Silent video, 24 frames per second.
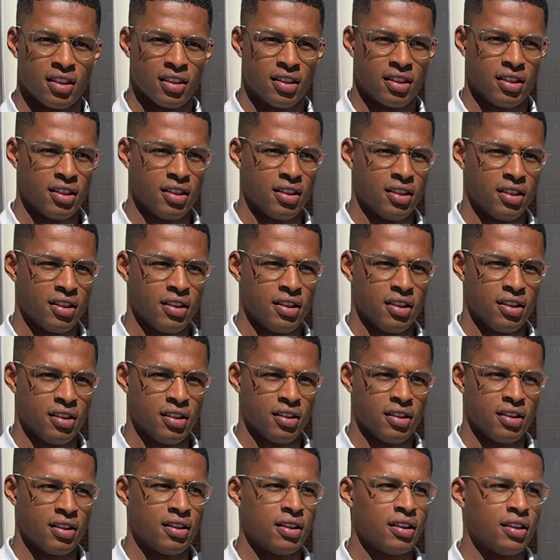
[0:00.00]

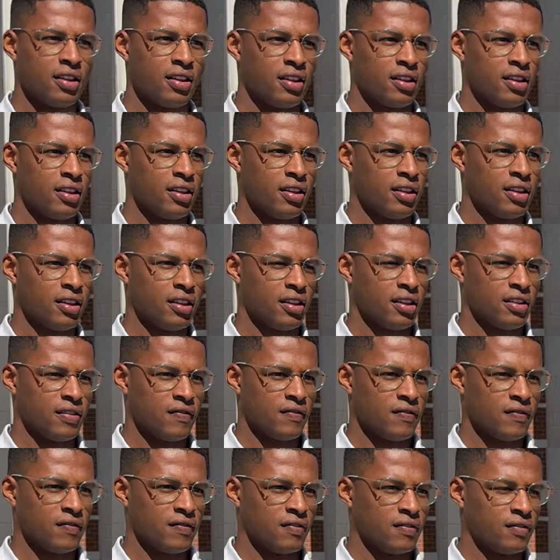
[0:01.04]

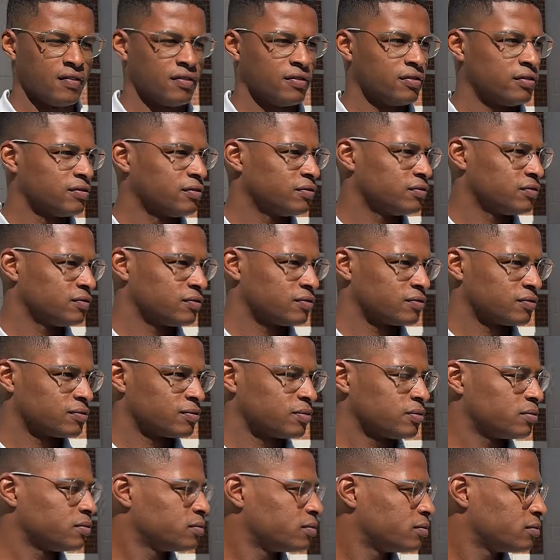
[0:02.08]

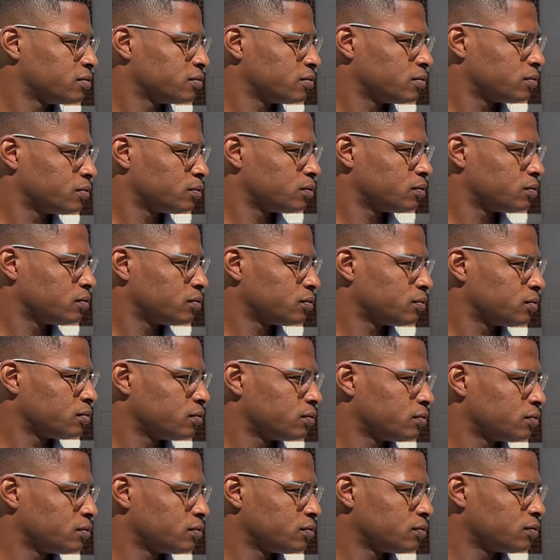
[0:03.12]

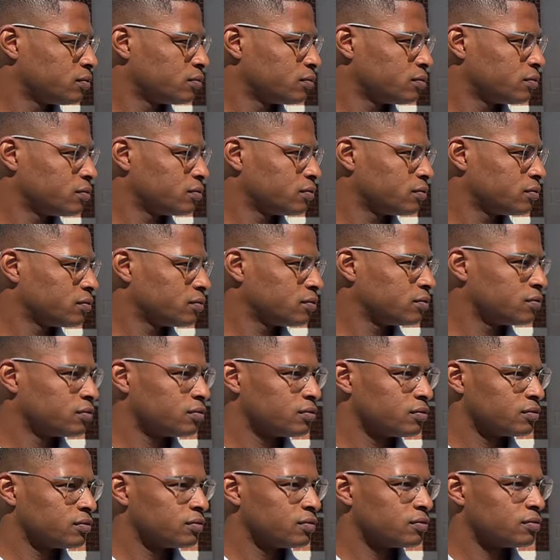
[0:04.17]

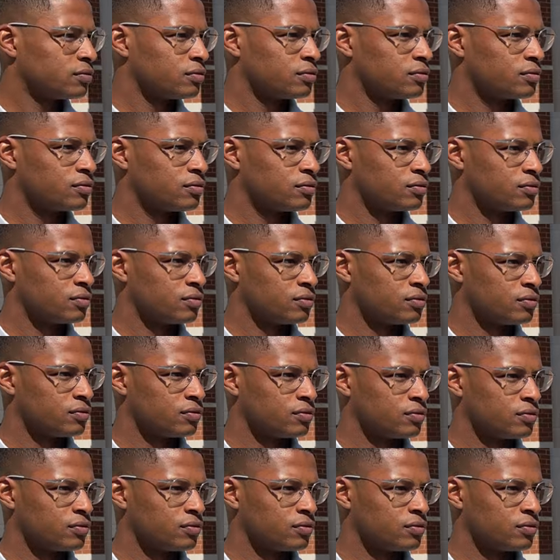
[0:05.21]
No words are spoken by the person on screen.